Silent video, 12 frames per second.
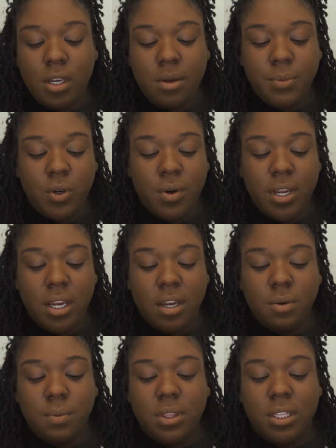I'm going
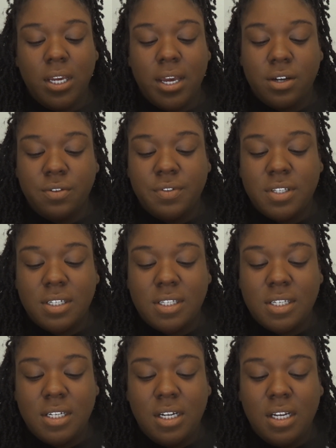in with the e.l.f.
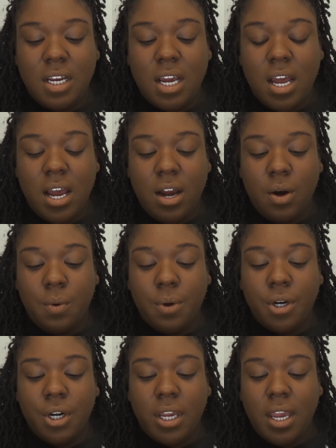16-hour